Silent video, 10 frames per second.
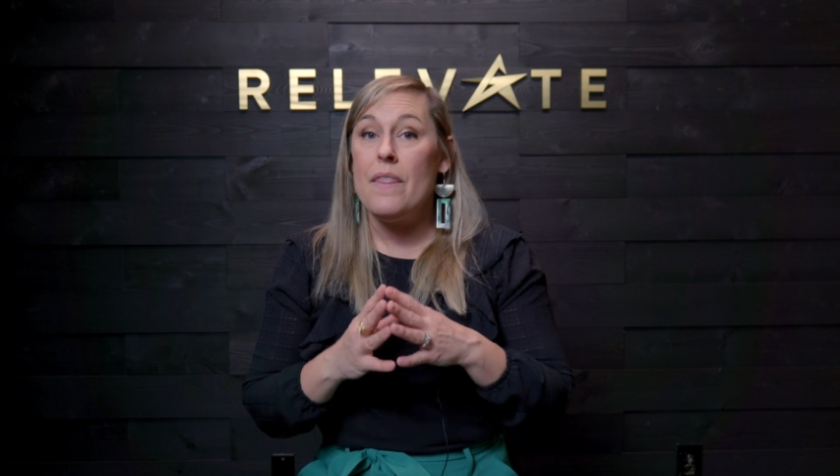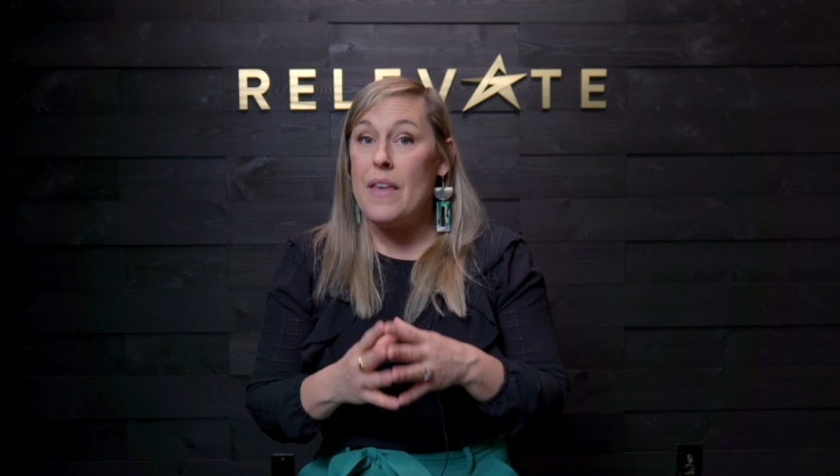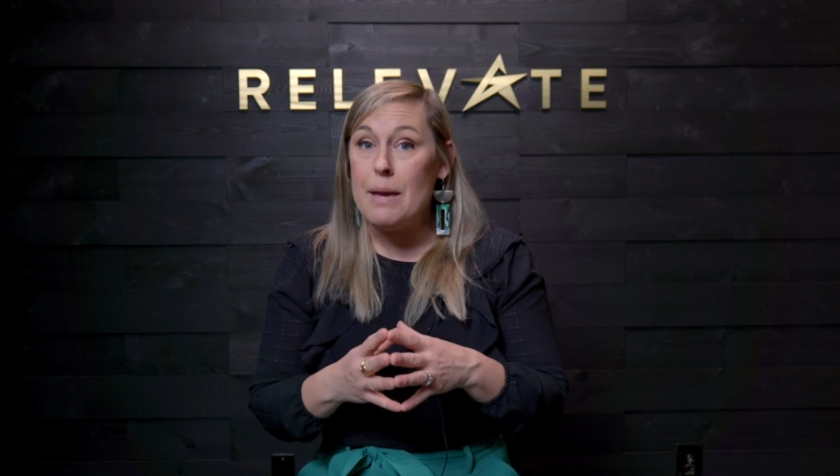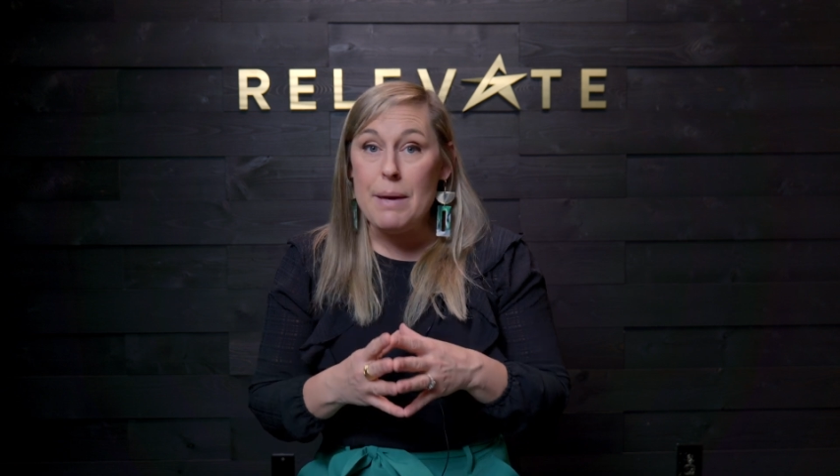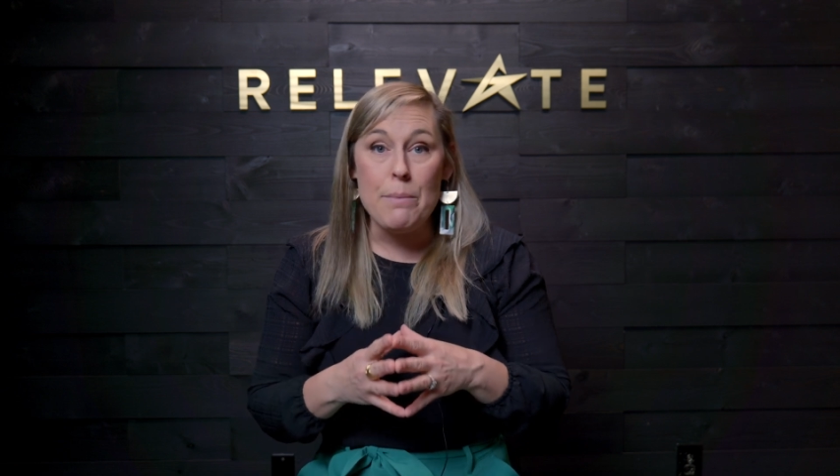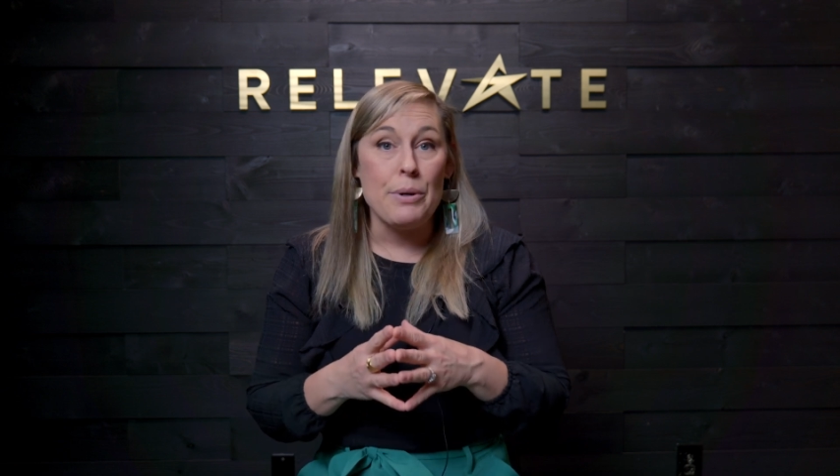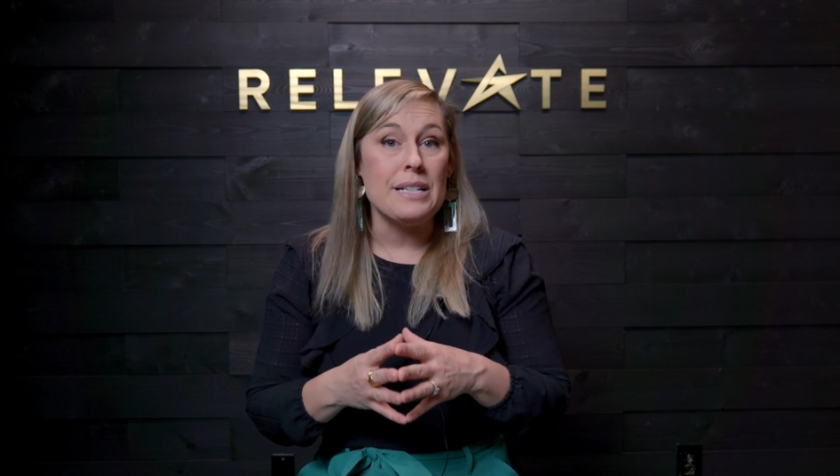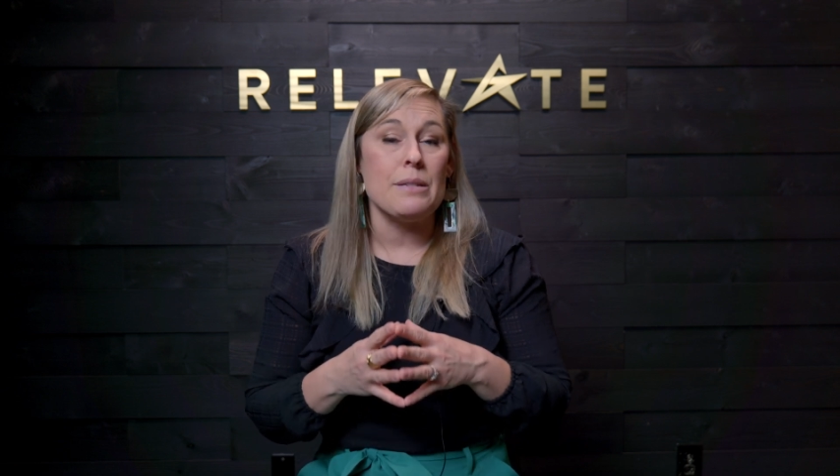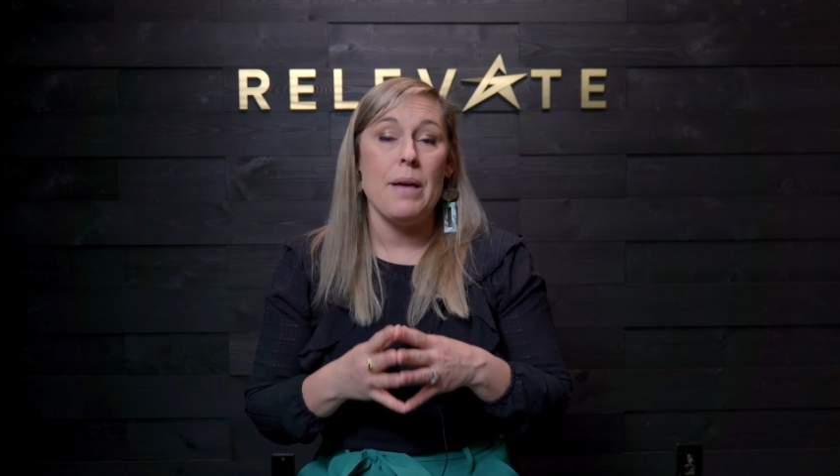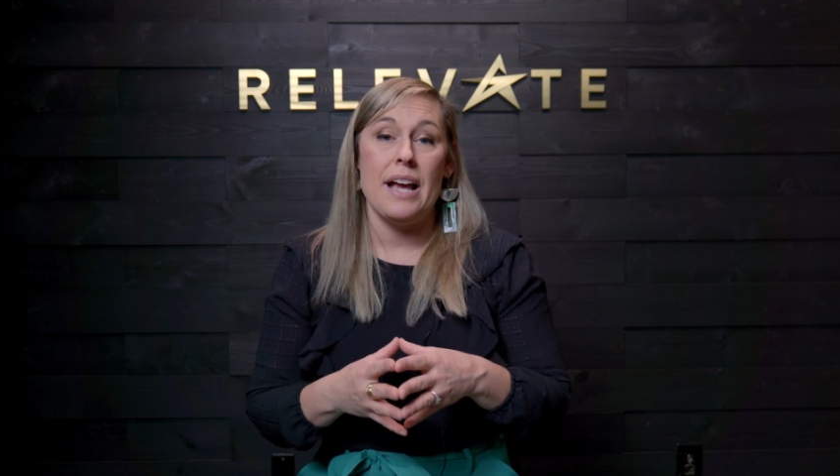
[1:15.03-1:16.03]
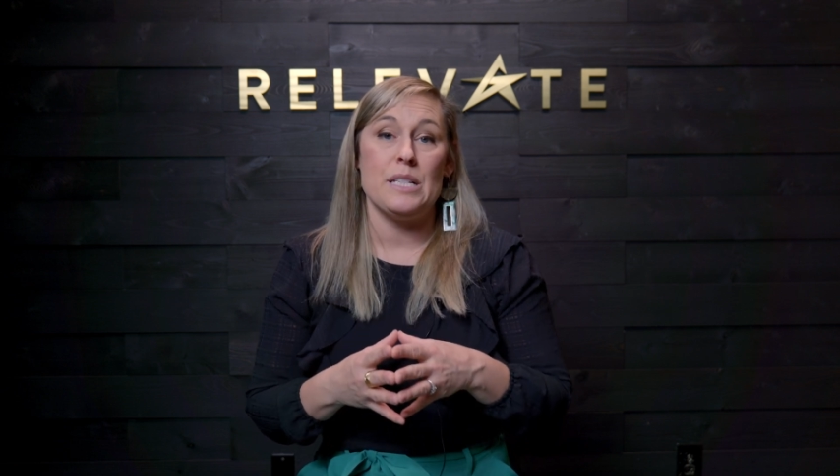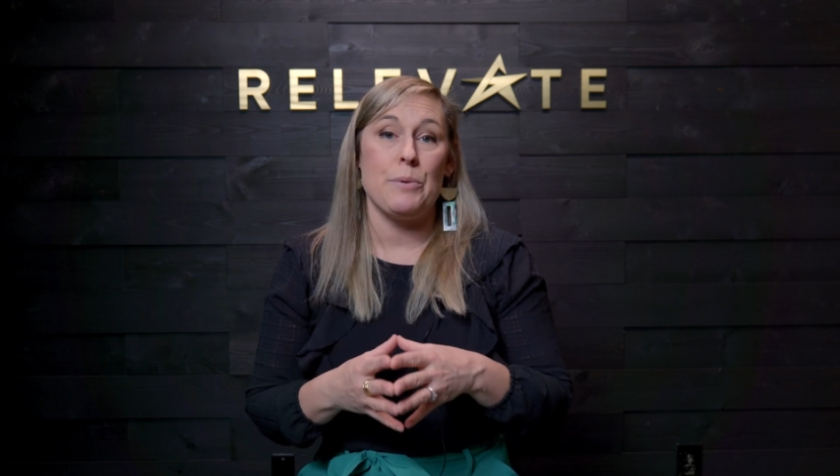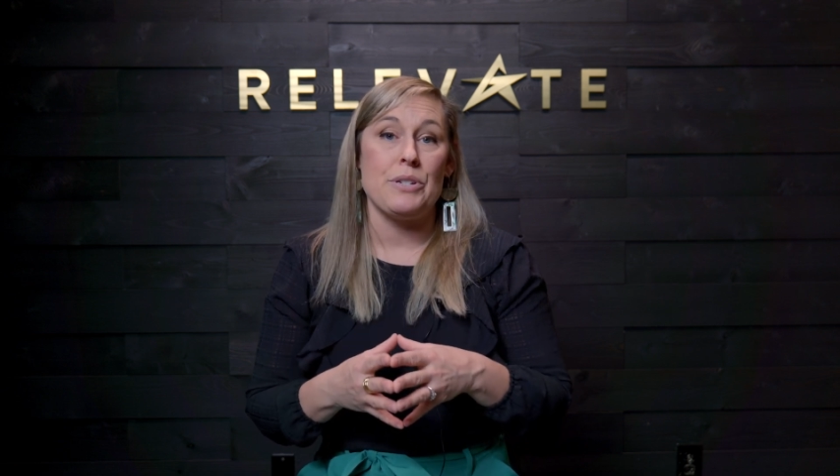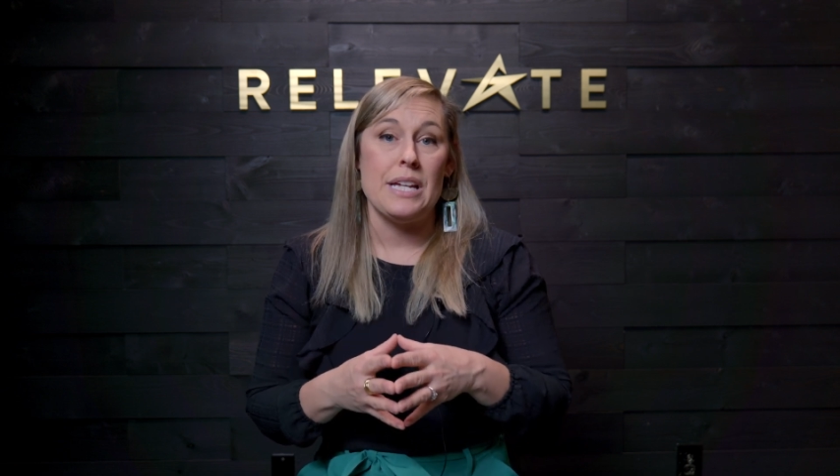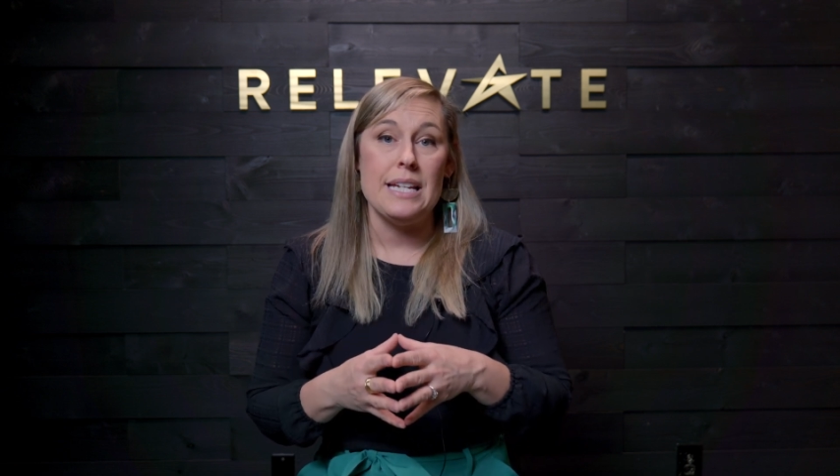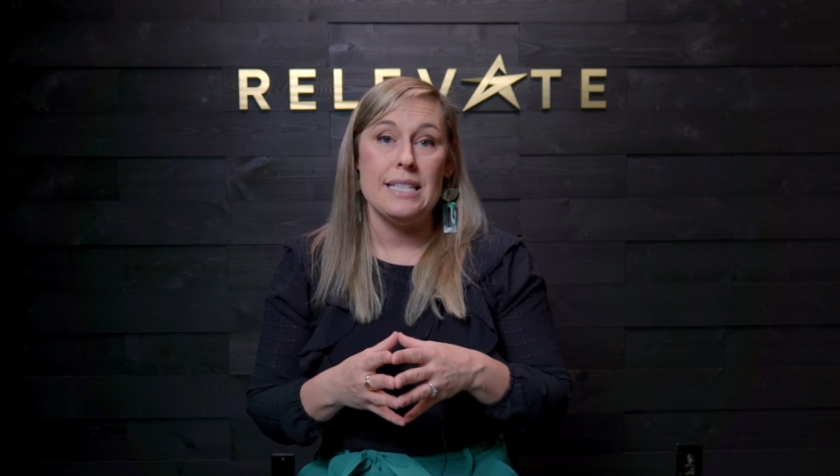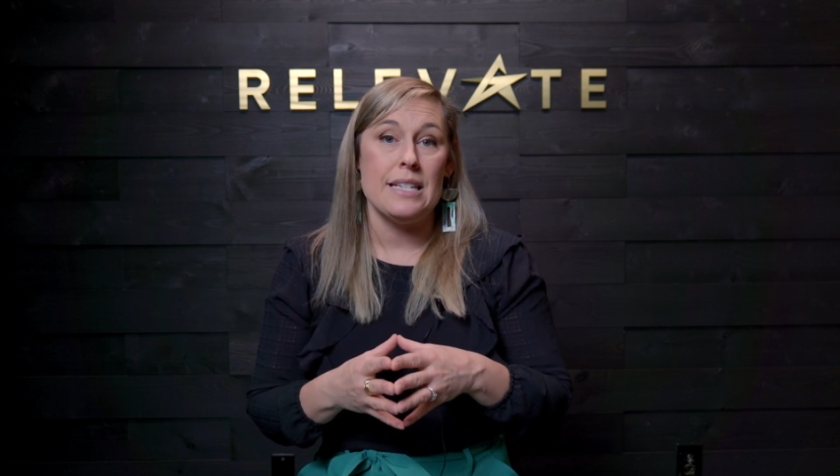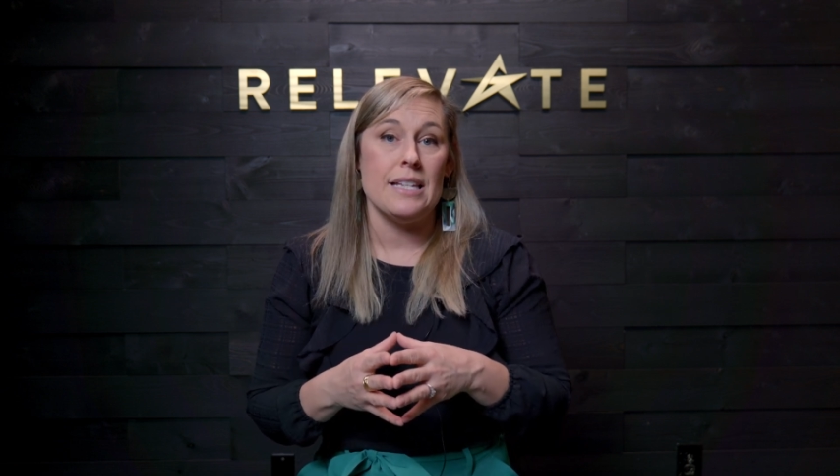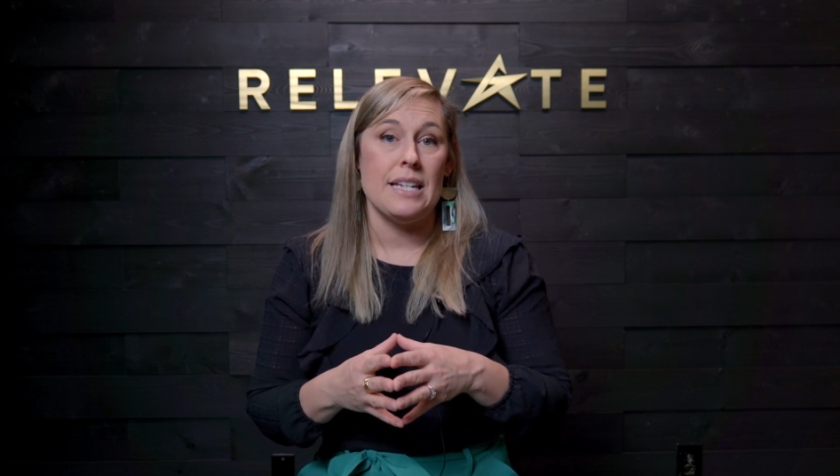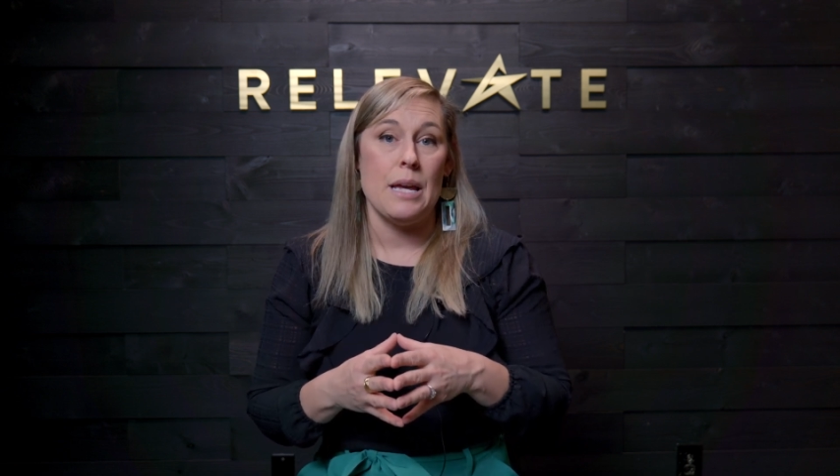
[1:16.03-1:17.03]
They may bring some expertise
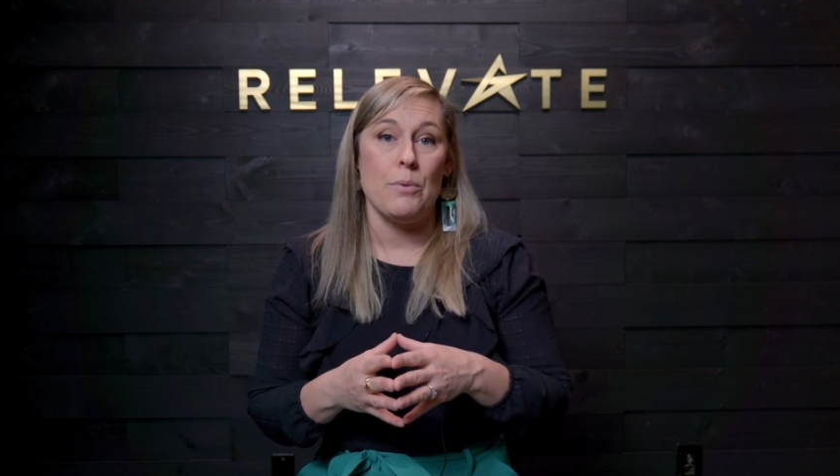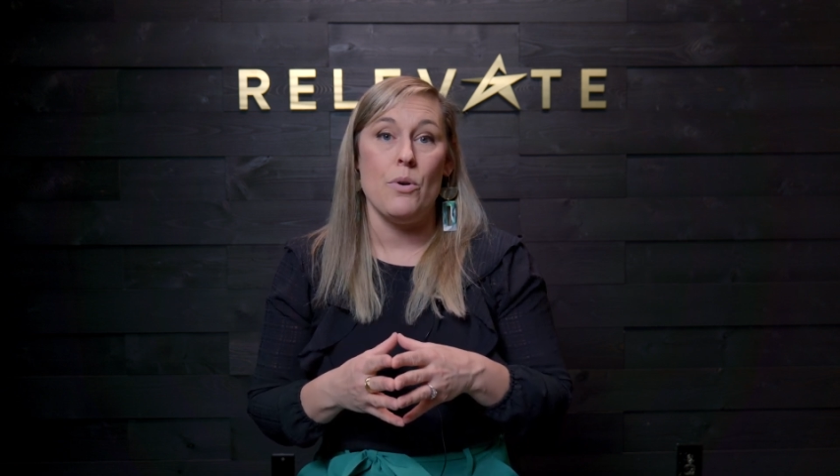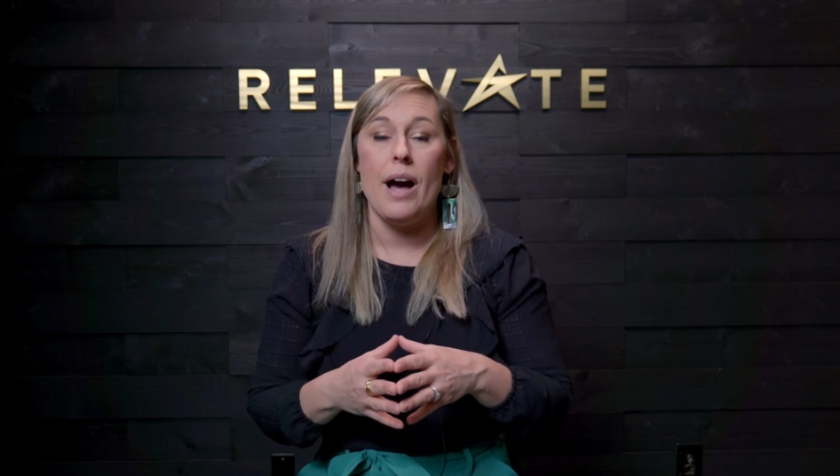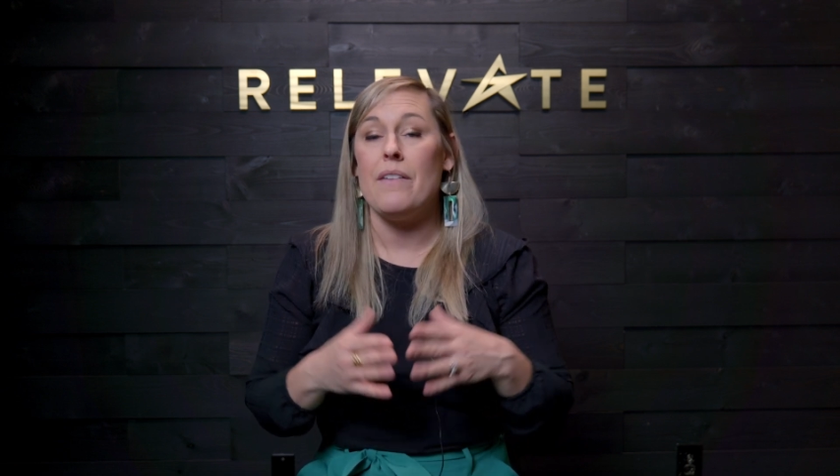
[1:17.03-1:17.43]
to the table,